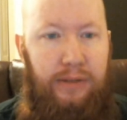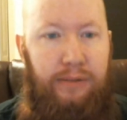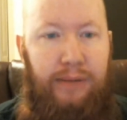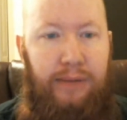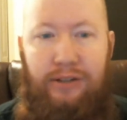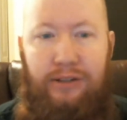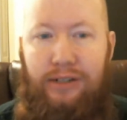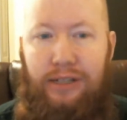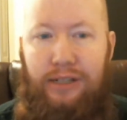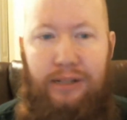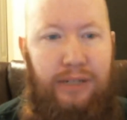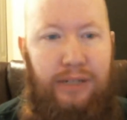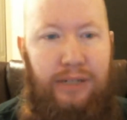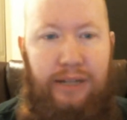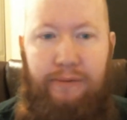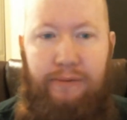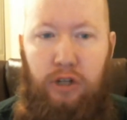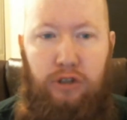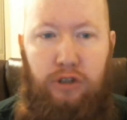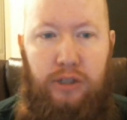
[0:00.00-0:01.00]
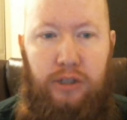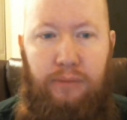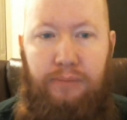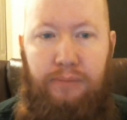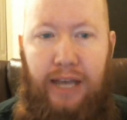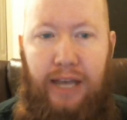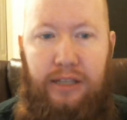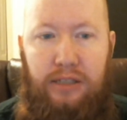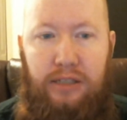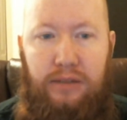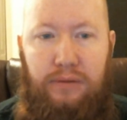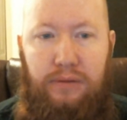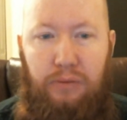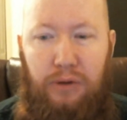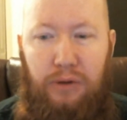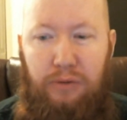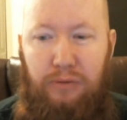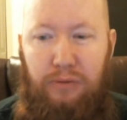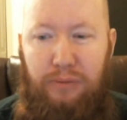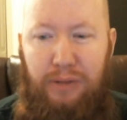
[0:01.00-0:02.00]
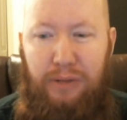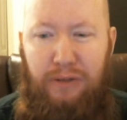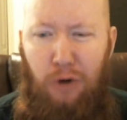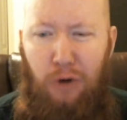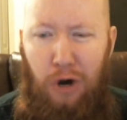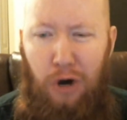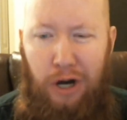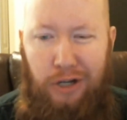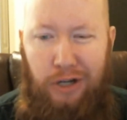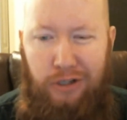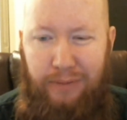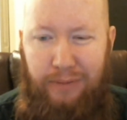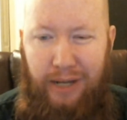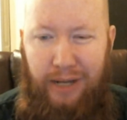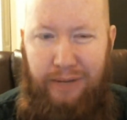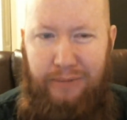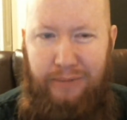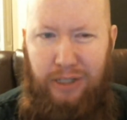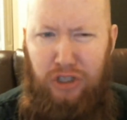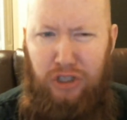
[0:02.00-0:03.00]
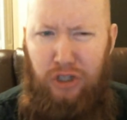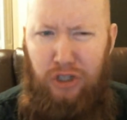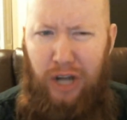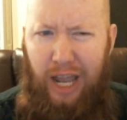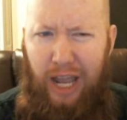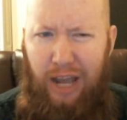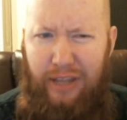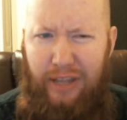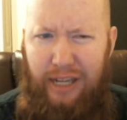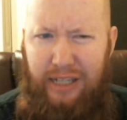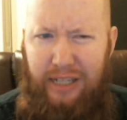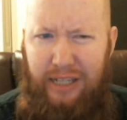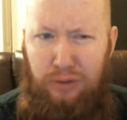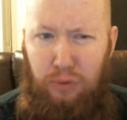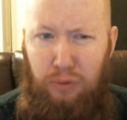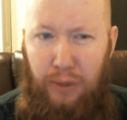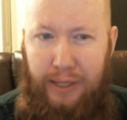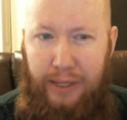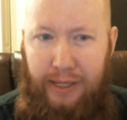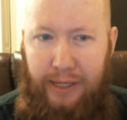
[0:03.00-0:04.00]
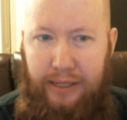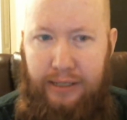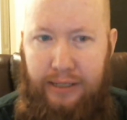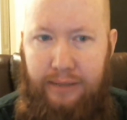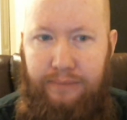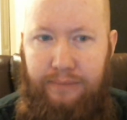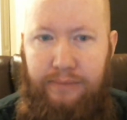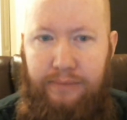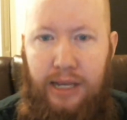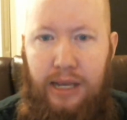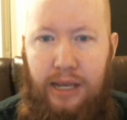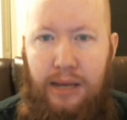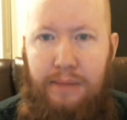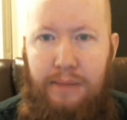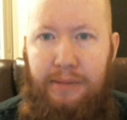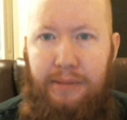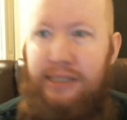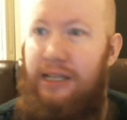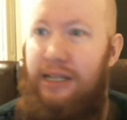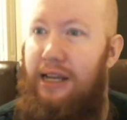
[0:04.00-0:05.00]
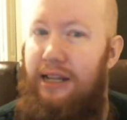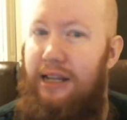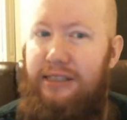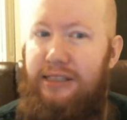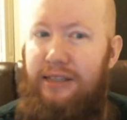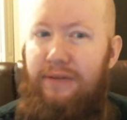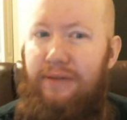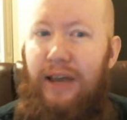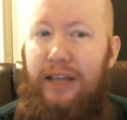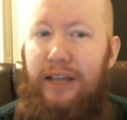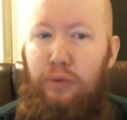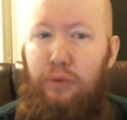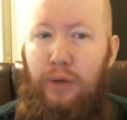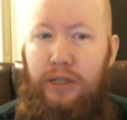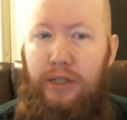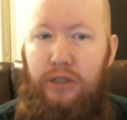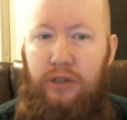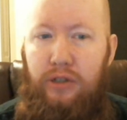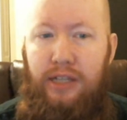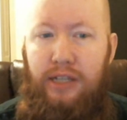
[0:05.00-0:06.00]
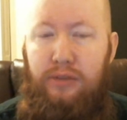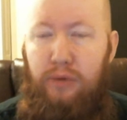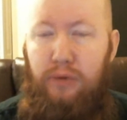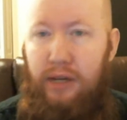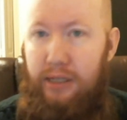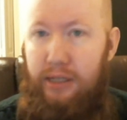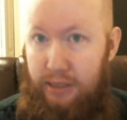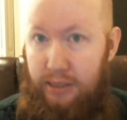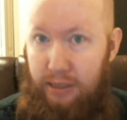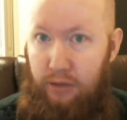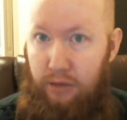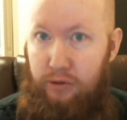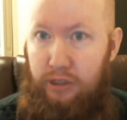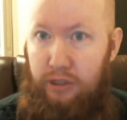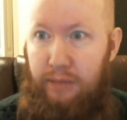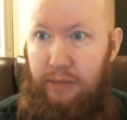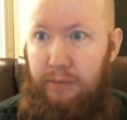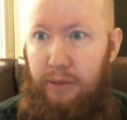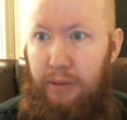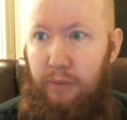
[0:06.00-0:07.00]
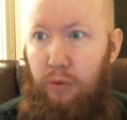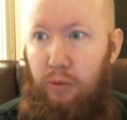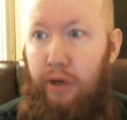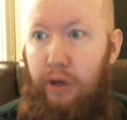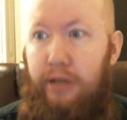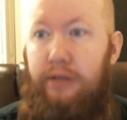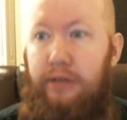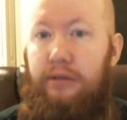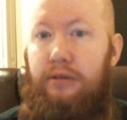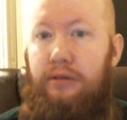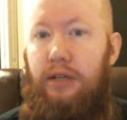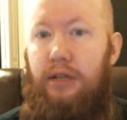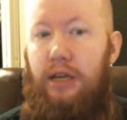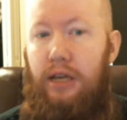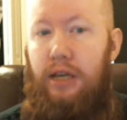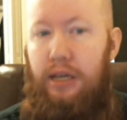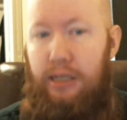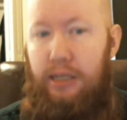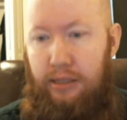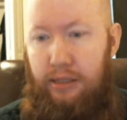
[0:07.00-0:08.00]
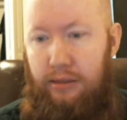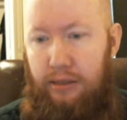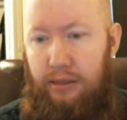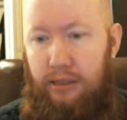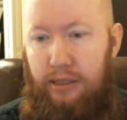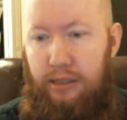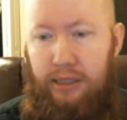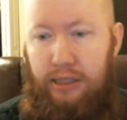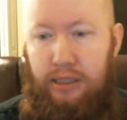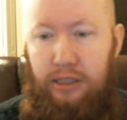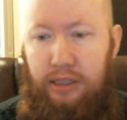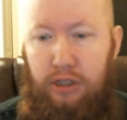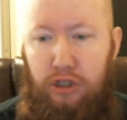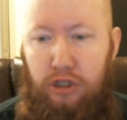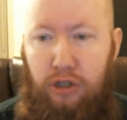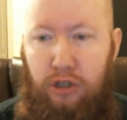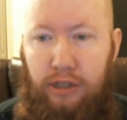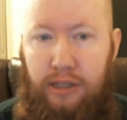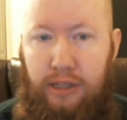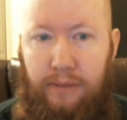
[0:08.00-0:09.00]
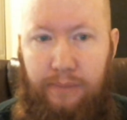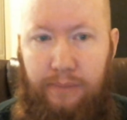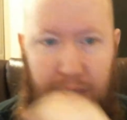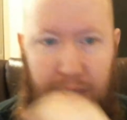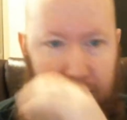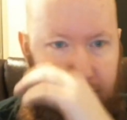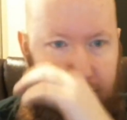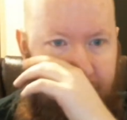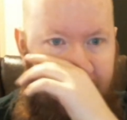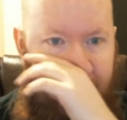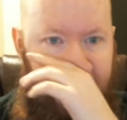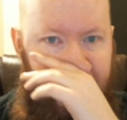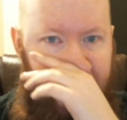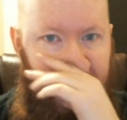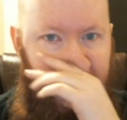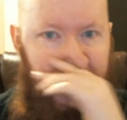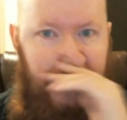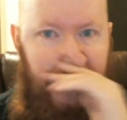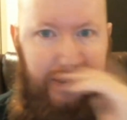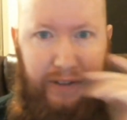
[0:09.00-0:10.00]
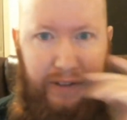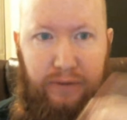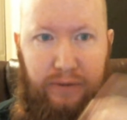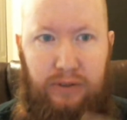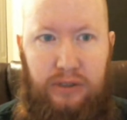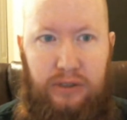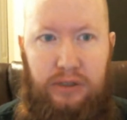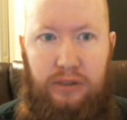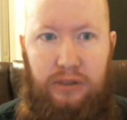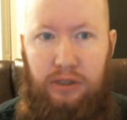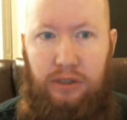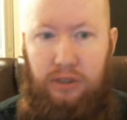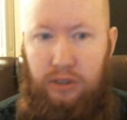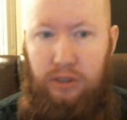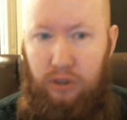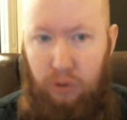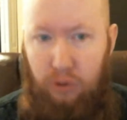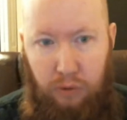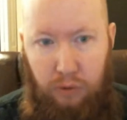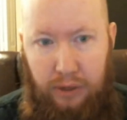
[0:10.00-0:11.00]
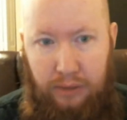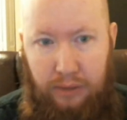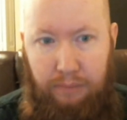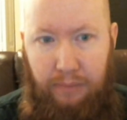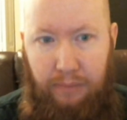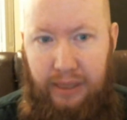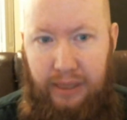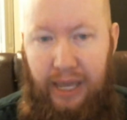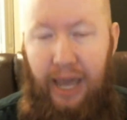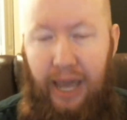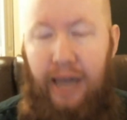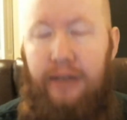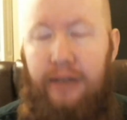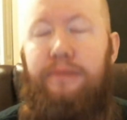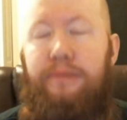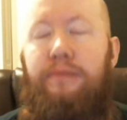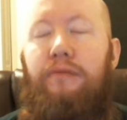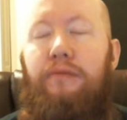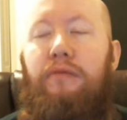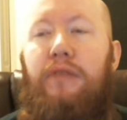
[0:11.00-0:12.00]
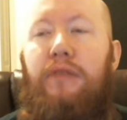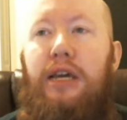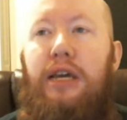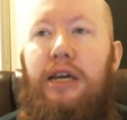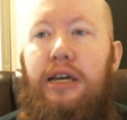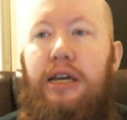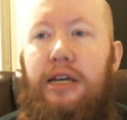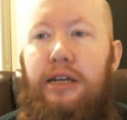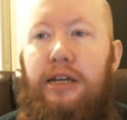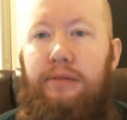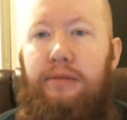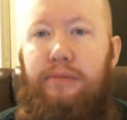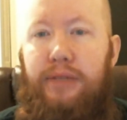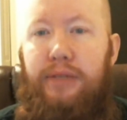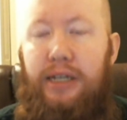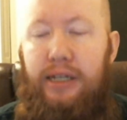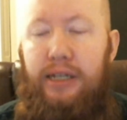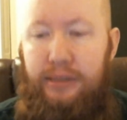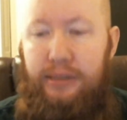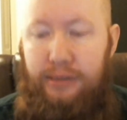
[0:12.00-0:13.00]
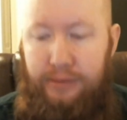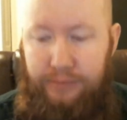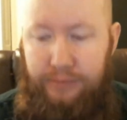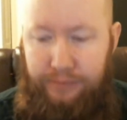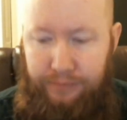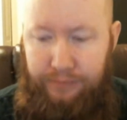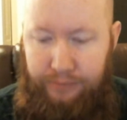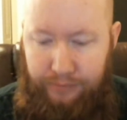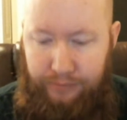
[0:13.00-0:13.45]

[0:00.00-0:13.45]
amount limit never goes up past what would be 400, but I'm not sure how that is regulated, because a lot of stuff has weight to it. That's why I told you tip number 1, to get your strength up at least for the first 5 levels, just to do that. Because